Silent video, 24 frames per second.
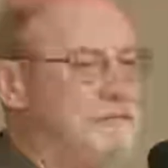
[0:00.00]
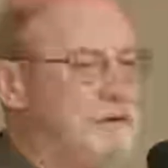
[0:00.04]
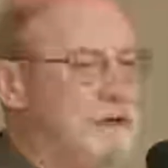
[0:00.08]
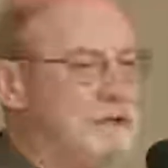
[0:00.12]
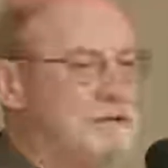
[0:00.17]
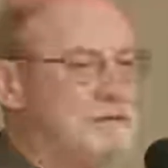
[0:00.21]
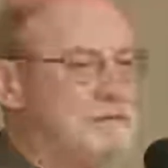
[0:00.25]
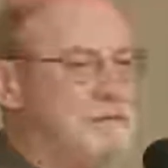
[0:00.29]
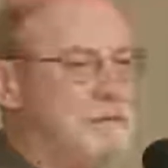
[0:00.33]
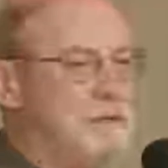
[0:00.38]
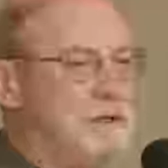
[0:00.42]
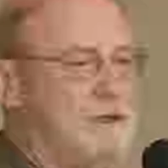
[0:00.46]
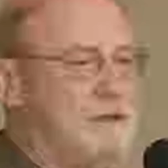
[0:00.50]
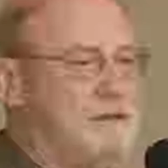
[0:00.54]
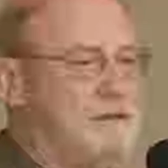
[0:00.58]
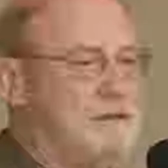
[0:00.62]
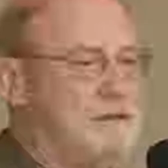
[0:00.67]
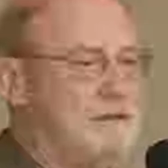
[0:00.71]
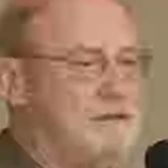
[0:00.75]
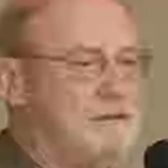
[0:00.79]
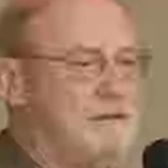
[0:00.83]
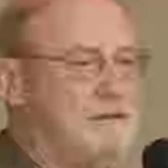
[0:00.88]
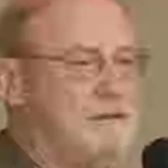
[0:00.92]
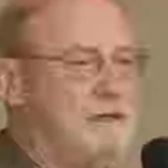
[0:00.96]

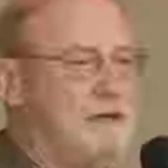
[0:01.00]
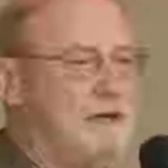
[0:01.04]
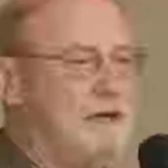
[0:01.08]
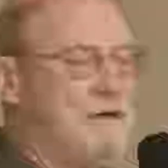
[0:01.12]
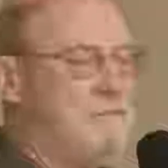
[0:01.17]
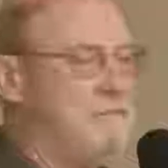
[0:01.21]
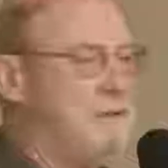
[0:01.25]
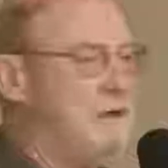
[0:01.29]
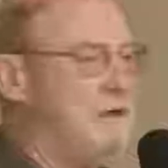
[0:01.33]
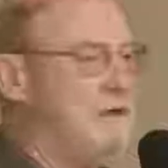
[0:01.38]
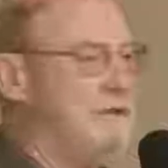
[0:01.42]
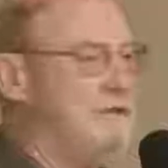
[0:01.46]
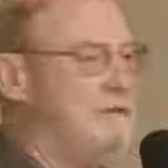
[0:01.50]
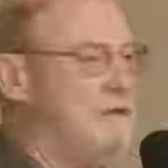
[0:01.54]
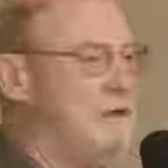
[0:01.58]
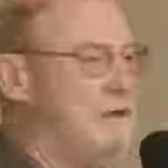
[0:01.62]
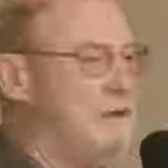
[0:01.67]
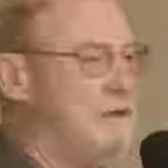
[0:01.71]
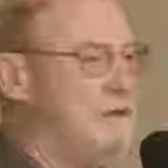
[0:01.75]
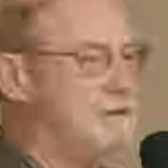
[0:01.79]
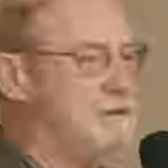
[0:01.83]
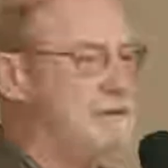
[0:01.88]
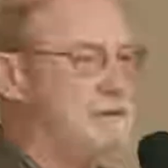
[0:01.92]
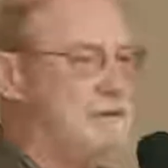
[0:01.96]
freshwater alpine
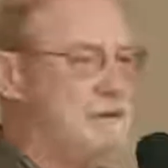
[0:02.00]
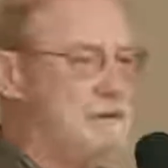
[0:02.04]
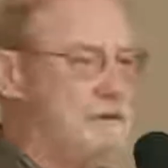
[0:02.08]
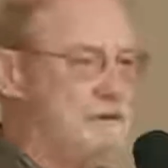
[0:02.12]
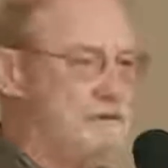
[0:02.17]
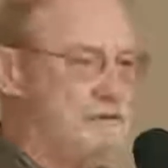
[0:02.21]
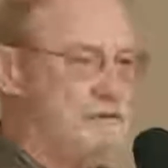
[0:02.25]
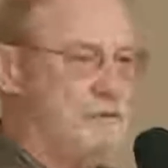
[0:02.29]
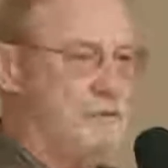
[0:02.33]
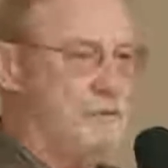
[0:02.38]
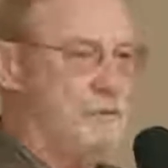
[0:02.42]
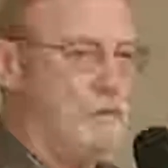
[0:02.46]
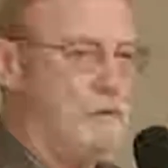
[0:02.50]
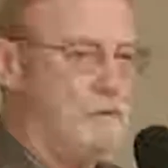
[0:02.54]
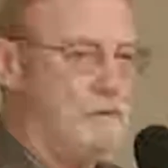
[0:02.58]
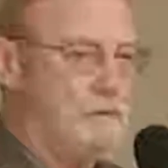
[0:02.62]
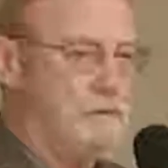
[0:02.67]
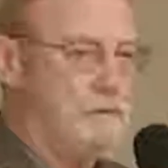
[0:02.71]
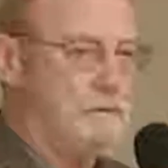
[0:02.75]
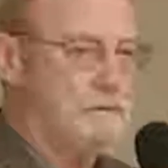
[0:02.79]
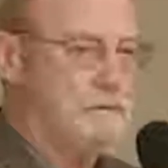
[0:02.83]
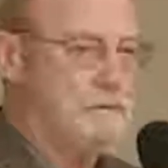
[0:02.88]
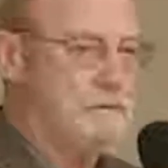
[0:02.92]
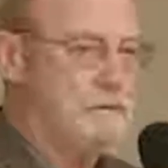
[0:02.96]
lake in the
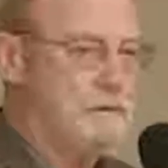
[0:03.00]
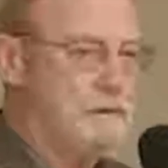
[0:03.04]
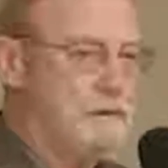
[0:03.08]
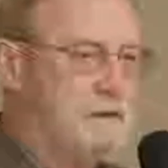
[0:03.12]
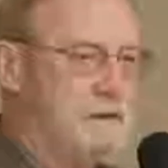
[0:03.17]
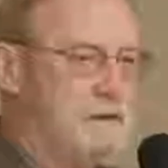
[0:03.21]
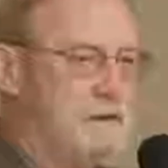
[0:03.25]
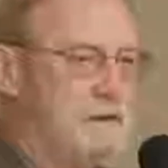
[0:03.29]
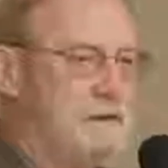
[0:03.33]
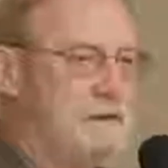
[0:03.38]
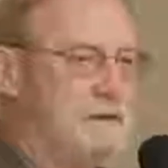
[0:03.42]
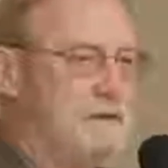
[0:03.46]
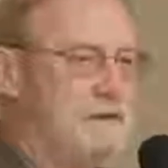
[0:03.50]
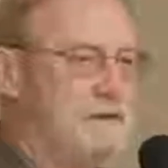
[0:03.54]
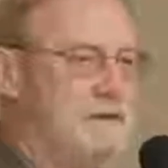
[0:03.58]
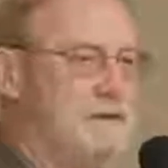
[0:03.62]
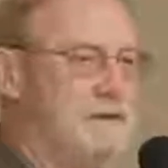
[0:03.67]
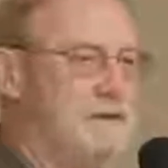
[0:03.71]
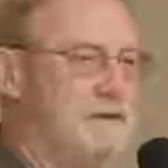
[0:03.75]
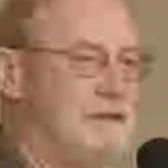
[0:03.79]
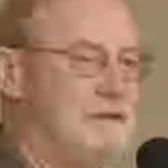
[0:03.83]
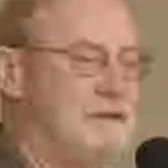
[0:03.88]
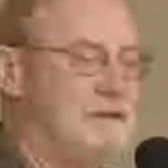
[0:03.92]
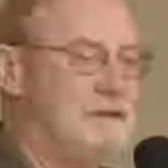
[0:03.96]
world.
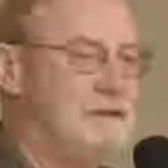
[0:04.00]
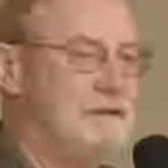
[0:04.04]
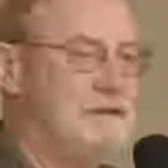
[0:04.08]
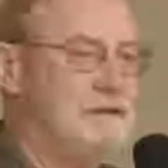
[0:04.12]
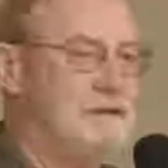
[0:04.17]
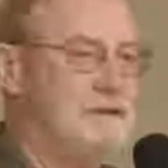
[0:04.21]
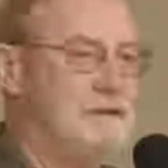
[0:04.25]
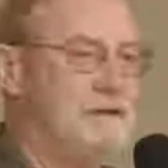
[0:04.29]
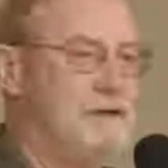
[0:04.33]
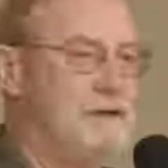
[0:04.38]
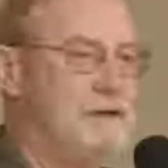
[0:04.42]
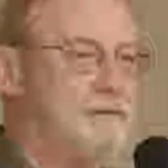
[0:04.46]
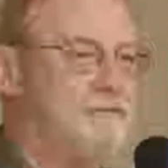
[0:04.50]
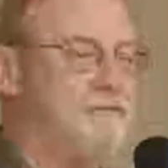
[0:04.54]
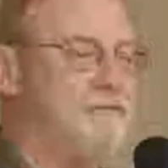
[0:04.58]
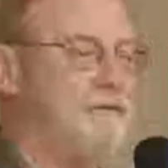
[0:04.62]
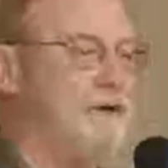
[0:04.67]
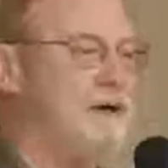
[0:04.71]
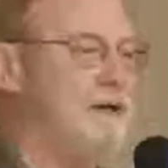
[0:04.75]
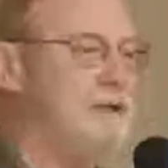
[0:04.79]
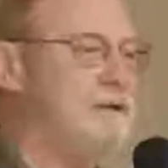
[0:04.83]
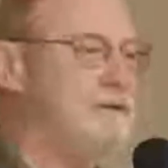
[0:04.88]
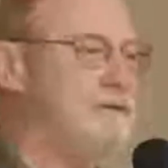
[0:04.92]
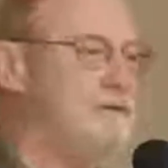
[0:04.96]
Our
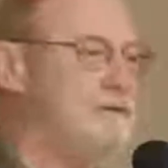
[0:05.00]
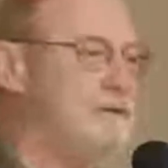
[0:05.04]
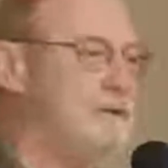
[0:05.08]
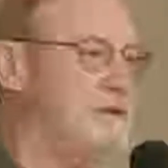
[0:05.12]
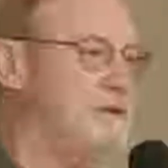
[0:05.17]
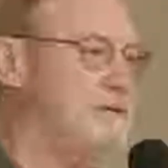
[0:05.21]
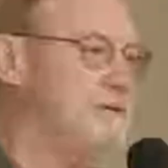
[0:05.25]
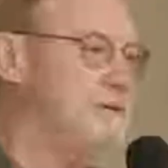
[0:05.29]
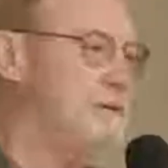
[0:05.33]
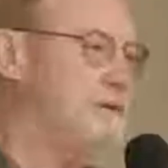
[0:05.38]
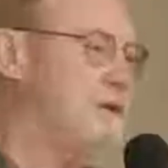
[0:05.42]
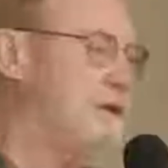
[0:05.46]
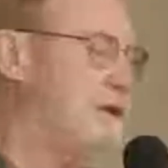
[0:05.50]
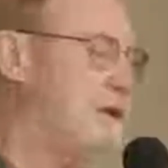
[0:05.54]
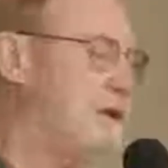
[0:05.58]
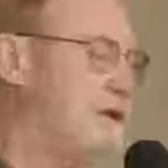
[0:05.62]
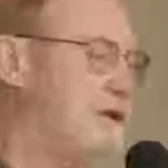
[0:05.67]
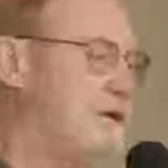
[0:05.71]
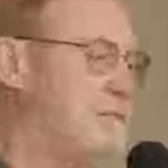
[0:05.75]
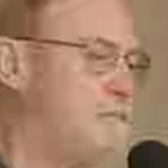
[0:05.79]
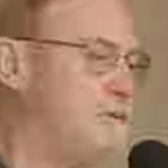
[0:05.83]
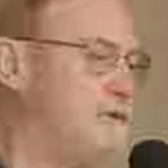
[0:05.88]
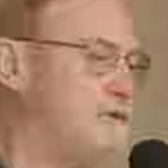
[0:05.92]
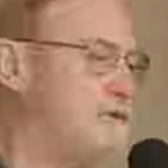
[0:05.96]
fire season,
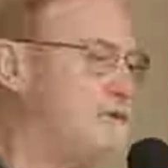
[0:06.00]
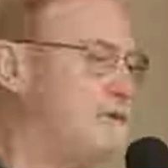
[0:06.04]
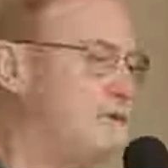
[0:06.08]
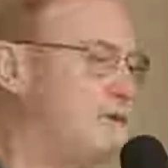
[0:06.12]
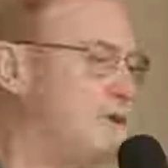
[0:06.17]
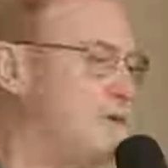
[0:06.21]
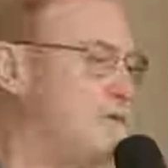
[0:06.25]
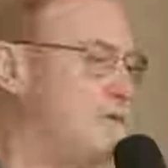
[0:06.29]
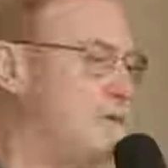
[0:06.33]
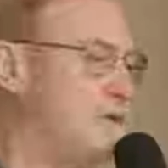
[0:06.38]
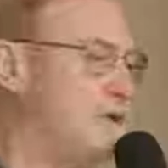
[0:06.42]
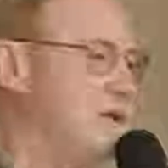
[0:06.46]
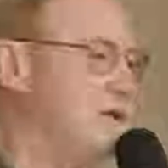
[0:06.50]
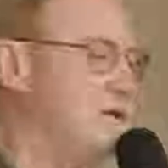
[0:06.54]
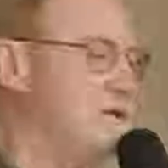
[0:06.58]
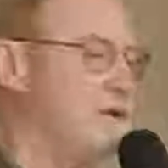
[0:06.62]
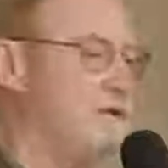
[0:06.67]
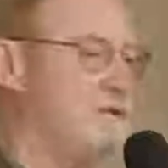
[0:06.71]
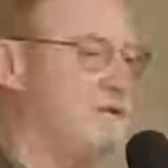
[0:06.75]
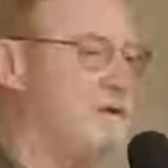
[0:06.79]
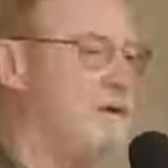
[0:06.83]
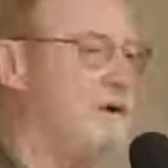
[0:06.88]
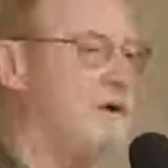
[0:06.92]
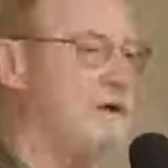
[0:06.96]
I almost don't need
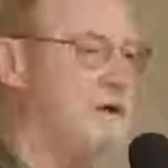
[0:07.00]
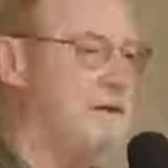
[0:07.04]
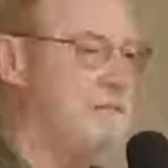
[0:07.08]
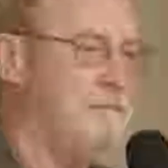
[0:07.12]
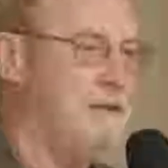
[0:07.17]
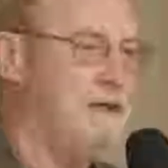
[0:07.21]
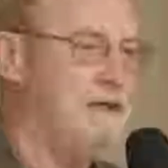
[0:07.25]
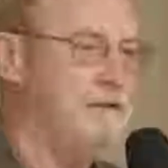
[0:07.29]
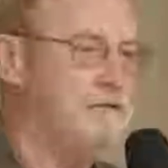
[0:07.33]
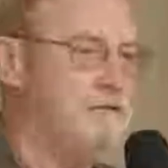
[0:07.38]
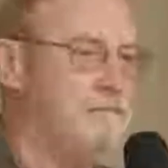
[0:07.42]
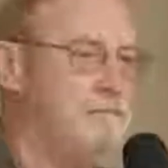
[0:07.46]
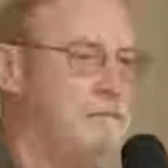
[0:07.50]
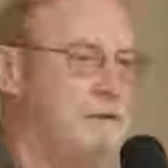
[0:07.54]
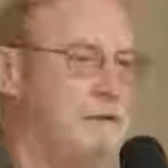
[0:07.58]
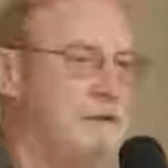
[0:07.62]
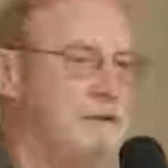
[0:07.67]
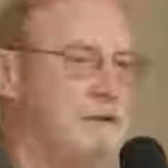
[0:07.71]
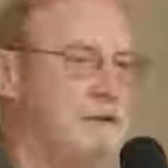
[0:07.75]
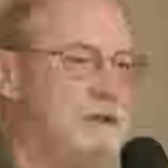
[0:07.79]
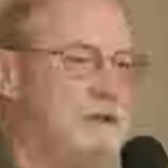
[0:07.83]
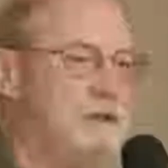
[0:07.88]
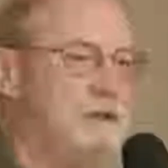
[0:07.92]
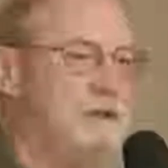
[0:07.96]
to talk about,
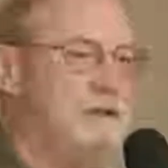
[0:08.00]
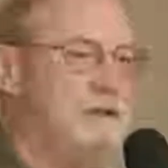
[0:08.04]
but